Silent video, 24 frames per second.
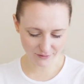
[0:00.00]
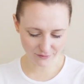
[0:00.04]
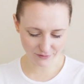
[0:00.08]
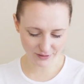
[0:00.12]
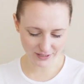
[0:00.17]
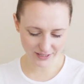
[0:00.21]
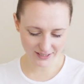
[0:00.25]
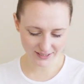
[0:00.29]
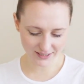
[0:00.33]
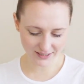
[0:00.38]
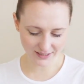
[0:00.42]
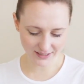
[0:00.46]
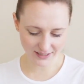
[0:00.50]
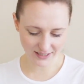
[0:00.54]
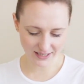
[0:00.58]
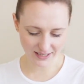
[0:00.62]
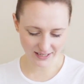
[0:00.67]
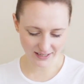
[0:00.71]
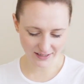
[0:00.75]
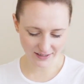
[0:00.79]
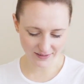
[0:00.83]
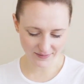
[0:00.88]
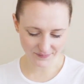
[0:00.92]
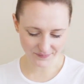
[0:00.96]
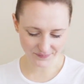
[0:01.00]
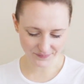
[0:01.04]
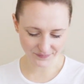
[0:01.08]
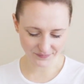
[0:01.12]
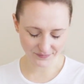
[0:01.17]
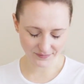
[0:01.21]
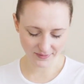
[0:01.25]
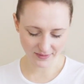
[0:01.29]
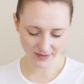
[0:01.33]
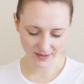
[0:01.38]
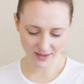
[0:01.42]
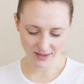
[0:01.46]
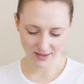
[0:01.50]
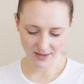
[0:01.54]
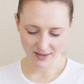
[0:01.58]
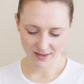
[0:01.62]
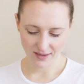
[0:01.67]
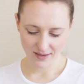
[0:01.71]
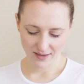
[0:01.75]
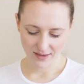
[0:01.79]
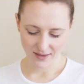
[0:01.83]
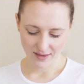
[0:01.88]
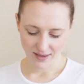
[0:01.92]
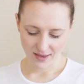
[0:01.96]
recently,
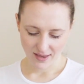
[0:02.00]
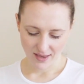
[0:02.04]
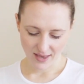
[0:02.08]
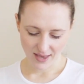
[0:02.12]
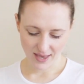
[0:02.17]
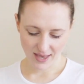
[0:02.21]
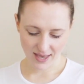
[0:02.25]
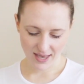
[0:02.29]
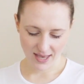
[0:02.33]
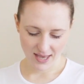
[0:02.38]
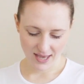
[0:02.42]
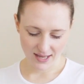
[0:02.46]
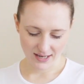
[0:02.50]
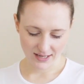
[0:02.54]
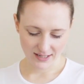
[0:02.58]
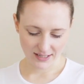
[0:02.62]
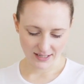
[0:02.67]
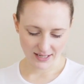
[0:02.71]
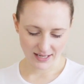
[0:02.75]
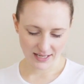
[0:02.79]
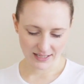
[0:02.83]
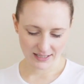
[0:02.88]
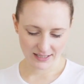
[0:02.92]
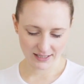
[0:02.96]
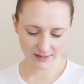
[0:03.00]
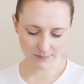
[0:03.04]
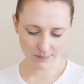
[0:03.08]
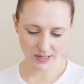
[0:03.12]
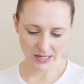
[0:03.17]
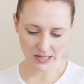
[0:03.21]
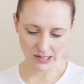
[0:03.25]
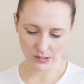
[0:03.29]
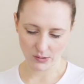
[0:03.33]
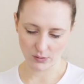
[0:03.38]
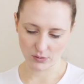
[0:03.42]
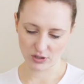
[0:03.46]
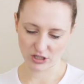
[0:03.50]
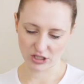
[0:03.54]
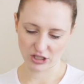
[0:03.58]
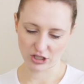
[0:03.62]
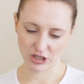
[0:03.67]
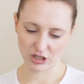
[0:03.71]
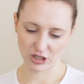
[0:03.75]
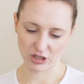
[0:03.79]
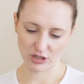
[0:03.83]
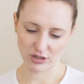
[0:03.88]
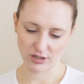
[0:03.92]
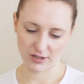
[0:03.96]
and it's about
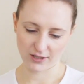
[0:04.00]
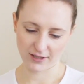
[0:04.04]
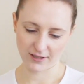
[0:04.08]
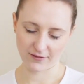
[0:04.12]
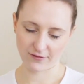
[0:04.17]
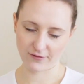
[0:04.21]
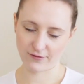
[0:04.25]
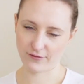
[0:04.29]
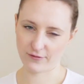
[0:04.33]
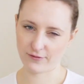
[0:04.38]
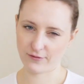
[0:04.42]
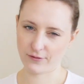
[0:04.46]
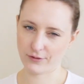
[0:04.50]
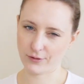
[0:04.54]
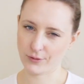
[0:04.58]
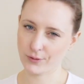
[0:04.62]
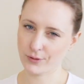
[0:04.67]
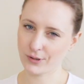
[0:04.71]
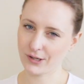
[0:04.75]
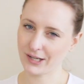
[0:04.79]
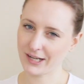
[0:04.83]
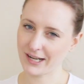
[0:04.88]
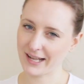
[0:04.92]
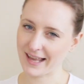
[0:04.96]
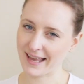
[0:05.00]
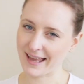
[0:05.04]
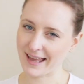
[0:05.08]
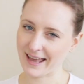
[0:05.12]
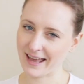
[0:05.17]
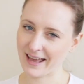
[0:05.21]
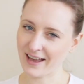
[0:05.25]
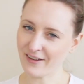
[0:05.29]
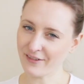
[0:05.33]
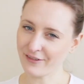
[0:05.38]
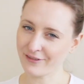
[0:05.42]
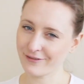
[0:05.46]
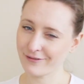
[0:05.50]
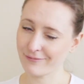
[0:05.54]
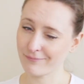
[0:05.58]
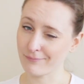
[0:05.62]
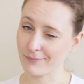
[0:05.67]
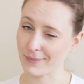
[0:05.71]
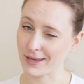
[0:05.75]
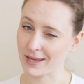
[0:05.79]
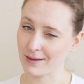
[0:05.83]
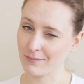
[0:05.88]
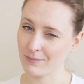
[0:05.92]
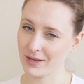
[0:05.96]
4.5,
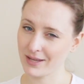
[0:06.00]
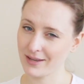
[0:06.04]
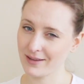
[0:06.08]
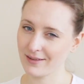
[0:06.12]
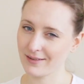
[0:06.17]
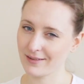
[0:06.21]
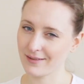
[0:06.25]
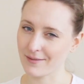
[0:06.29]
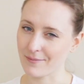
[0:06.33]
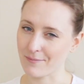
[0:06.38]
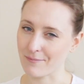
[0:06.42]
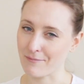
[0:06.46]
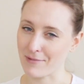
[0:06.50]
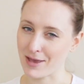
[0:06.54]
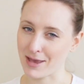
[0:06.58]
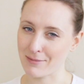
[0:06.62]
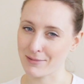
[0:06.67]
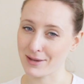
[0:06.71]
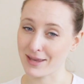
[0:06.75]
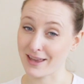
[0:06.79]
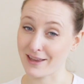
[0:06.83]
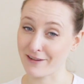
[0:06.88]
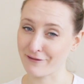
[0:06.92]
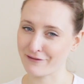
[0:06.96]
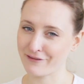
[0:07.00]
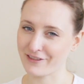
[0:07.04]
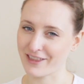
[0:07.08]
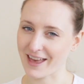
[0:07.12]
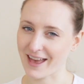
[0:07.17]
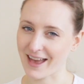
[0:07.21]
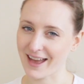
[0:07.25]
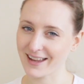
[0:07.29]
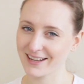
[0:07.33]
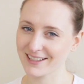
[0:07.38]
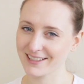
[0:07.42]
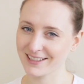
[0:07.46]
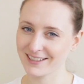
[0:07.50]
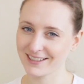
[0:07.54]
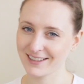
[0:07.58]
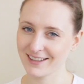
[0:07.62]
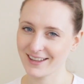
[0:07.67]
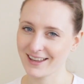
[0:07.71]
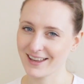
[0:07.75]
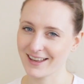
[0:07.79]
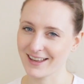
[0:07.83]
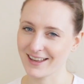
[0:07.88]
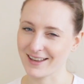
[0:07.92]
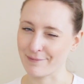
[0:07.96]
maybe if that.
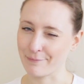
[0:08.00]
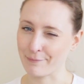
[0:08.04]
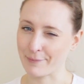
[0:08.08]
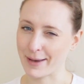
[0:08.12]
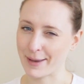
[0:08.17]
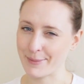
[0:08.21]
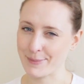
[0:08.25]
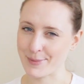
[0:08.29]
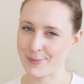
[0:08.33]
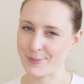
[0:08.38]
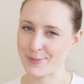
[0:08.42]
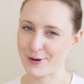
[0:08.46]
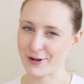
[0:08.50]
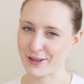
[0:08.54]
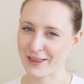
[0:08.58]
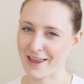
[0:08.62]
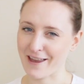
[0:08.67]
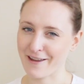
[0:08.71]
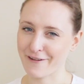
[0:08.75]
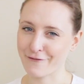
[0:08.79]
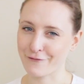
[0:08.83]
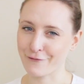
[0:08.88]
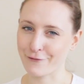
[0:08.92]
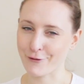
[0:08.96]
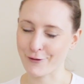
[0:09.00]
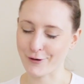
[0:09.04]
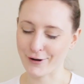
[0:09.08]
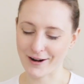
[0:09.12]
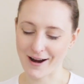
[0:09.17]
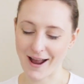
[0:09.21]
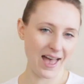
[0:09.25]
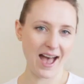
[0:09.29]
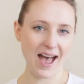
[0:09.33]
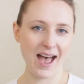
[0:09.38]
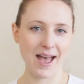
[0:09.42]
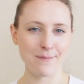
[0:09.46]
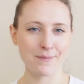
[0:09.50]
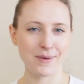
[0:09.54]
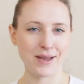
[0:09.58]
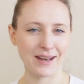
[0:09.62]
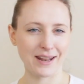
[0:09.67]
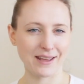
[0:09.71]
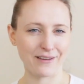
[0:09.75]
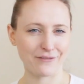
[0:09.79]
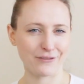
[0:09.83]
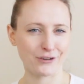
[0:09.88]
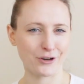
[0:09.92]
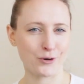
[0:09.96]
Might be more like 4. I
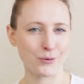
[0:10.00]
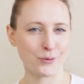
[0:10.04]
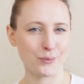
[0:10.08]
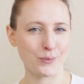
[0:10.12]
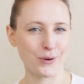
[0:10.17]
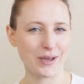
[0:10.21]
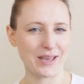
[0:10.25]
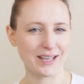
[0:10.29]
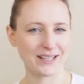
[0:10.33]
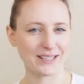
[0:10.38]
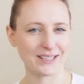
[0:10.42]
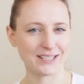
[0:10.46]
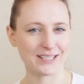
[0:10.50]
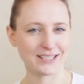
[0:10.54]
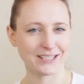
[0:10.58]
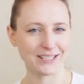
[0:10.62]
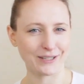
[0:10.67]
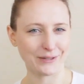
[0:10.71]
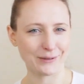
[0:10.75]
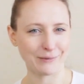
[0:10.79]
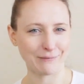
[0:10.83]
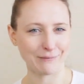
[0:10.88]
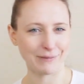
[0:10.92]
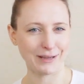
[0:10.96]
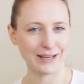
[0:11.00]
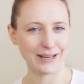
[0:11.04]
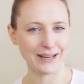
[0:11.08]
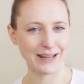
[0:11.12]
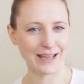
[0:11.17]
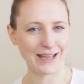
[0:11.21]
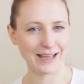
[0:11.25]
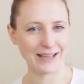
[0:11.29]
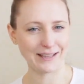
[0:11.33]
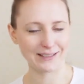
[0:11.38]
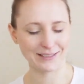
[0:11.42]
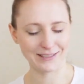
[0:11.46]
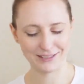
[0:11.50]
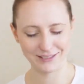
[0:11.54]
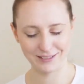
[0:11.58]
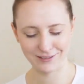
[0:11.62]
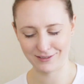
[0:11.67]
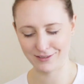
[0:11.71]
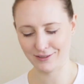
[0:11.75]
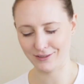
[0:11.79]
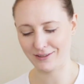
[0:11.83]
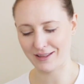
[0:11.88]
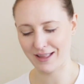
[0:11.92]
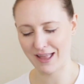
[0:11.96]
might have quit when I
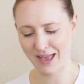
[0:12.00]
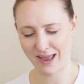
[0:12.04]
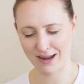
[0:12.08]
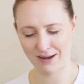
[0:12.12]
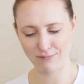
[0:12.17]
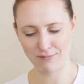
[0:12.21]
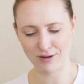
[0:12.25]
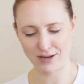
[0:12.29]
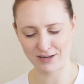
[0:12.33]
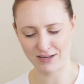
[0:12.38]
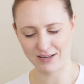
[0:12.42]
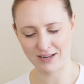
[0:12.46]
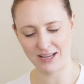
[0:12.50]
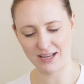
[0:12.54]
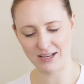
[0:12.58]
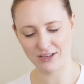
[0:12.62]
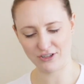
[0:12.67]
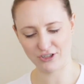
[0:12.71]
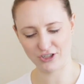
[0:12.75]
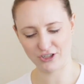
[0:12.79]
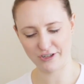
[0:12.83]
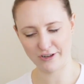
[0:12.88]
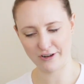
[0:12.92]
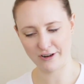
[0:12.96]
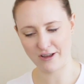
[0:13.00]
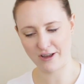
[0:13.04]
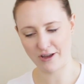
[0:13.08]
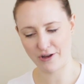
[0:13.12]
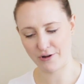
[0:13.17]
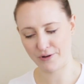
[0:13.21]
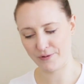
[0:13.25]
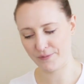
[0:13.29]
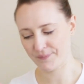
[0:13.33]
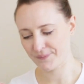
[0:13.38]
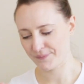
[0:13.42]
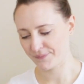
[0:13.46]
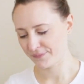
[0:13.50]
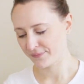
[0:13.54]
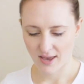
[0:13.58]
still had about an inch to go.